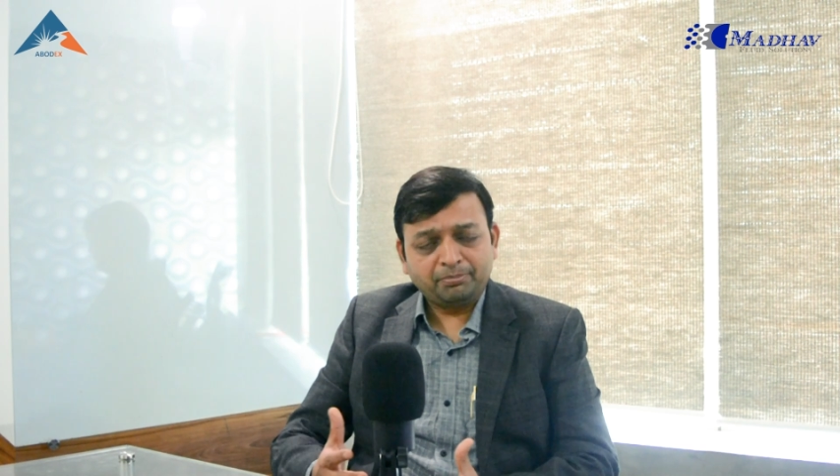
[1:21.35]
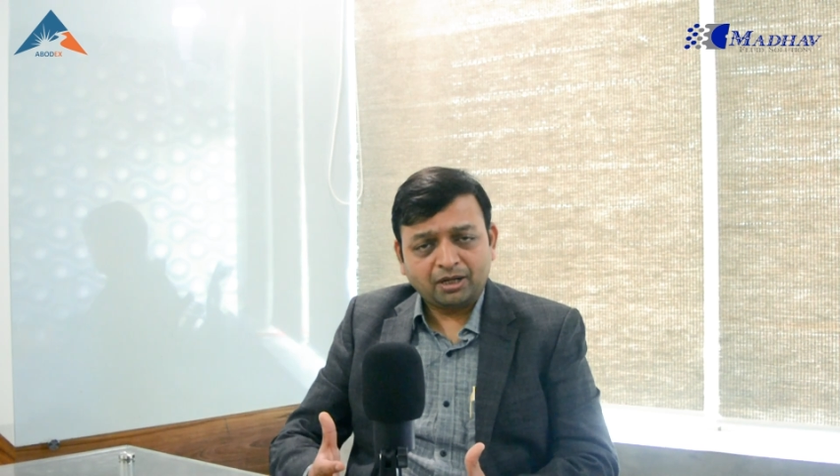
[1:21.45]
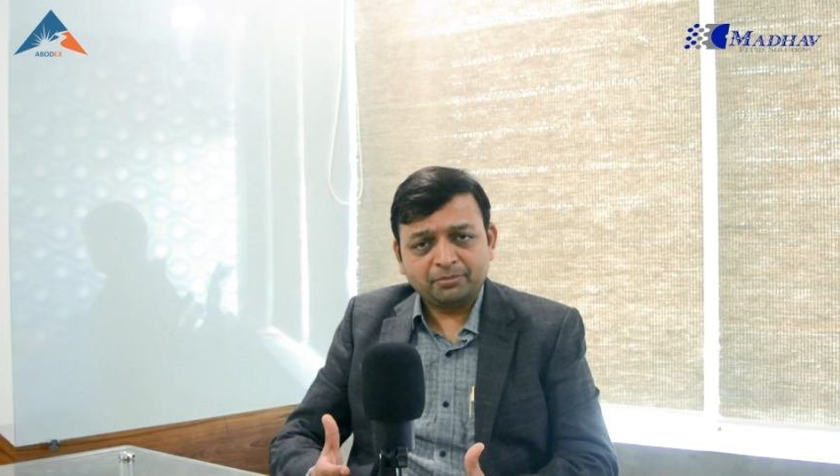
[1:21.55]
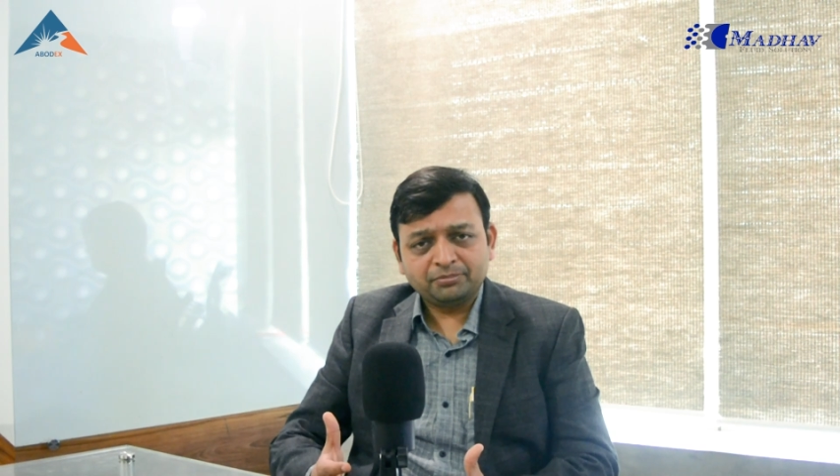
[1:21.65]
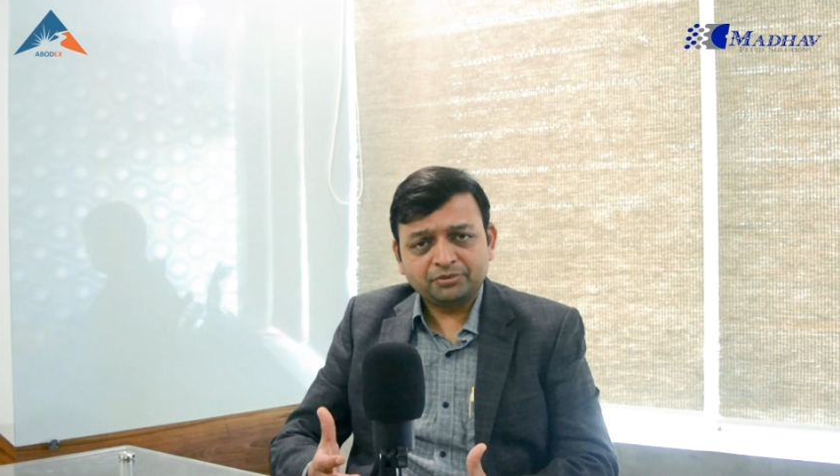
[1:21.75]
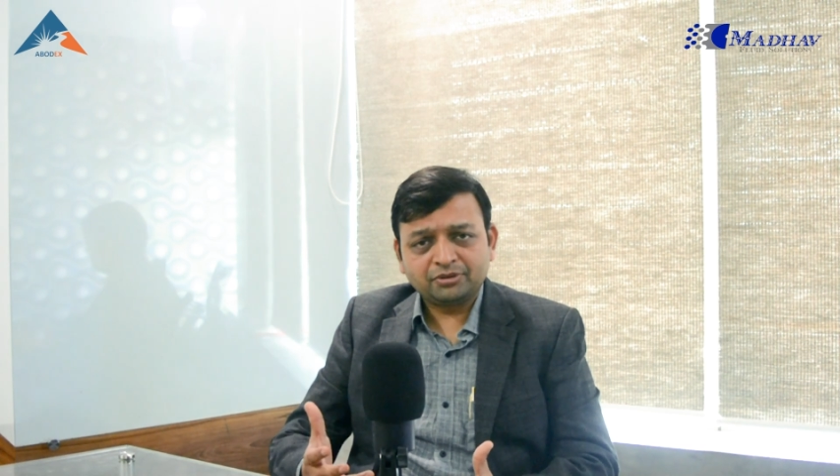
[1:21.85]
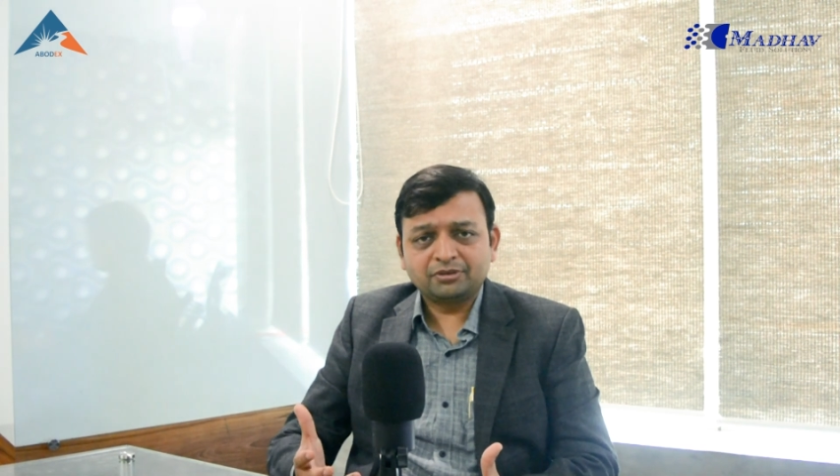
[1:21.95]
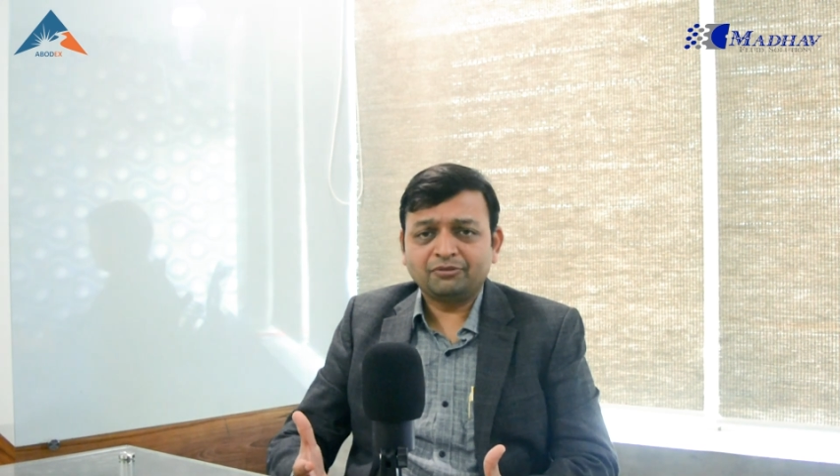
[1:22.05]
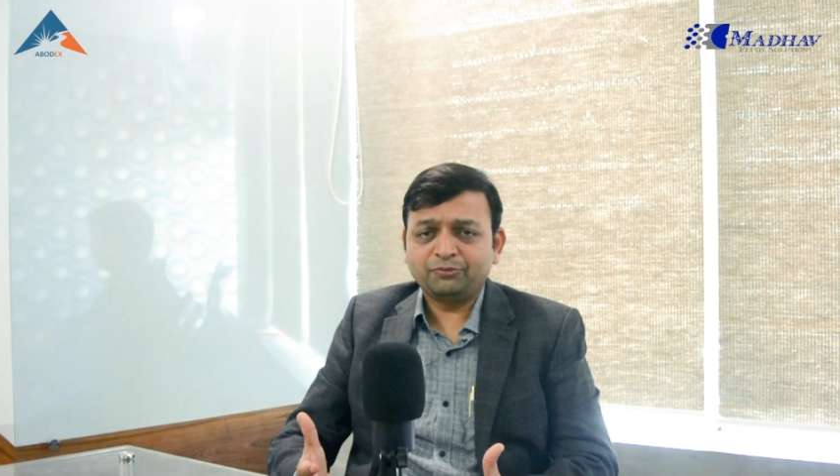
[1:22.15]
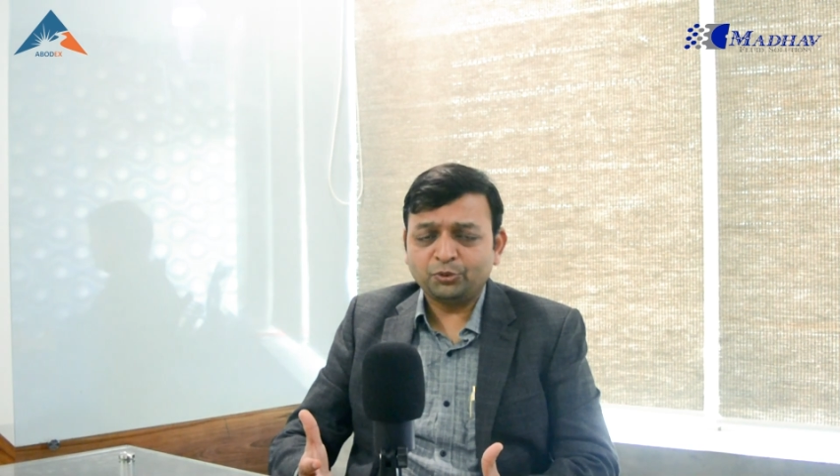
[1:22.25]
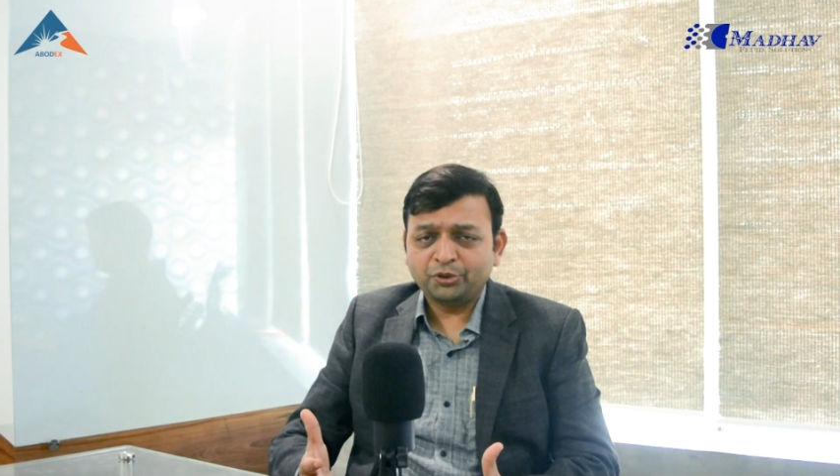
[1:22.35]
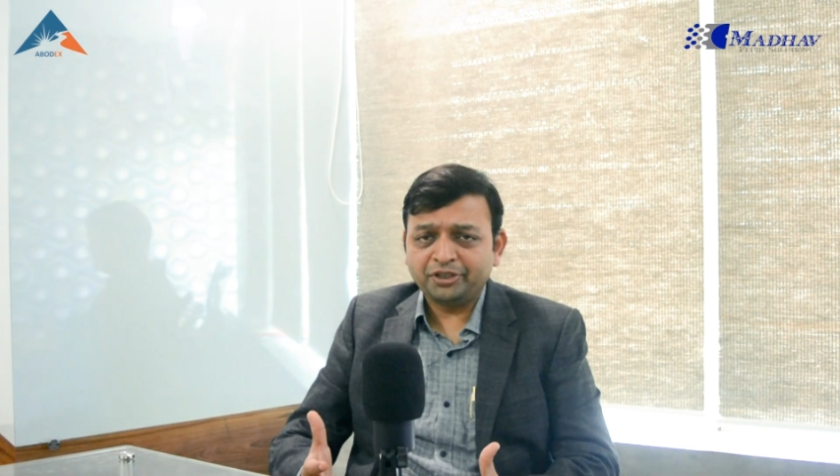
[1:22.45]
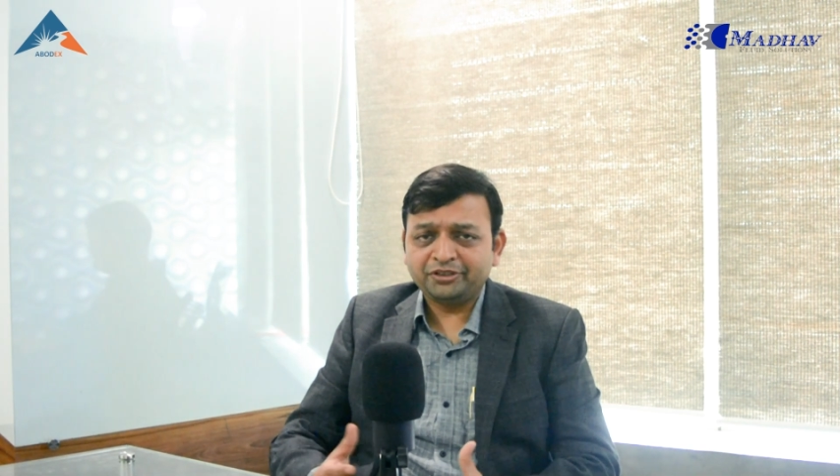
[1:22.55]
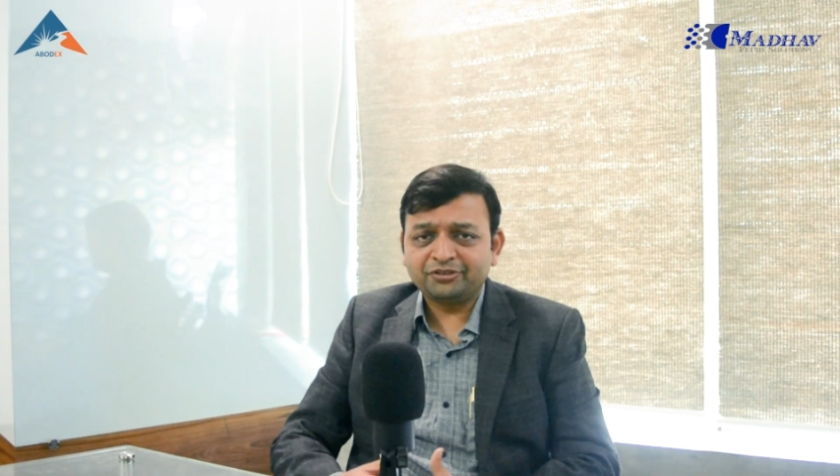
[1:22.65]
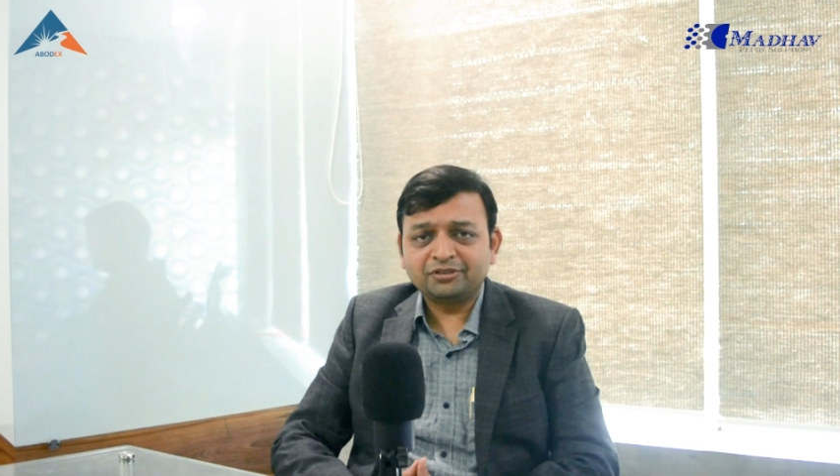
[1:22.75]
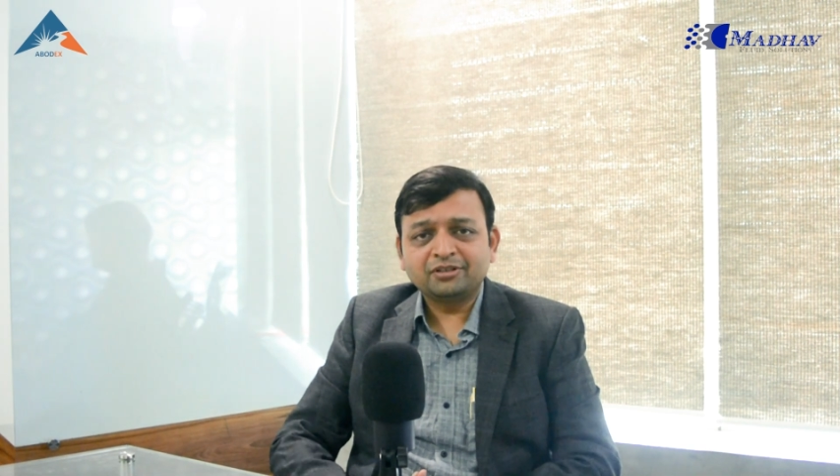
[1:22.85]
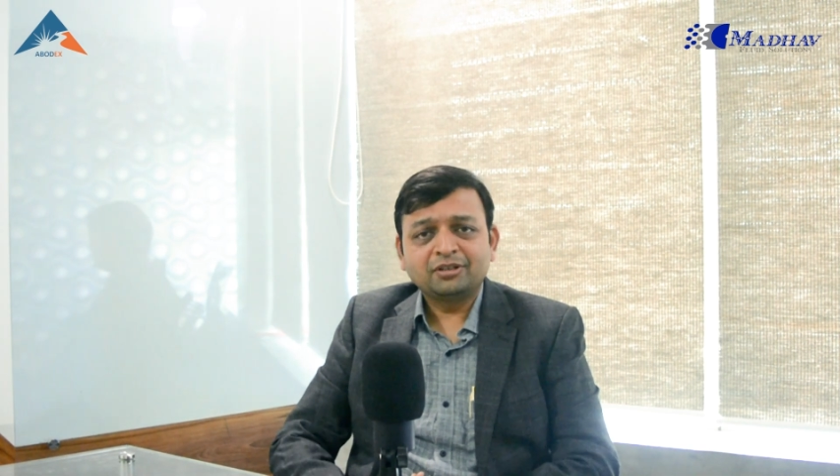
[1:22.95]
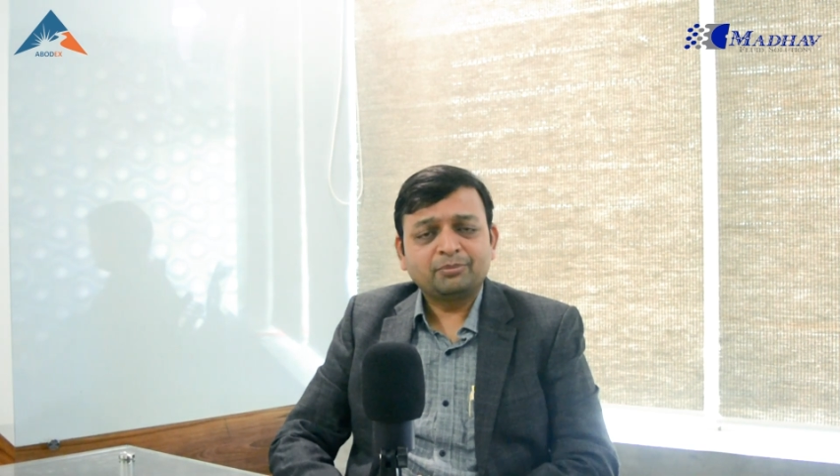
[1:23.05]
pumps, fluids,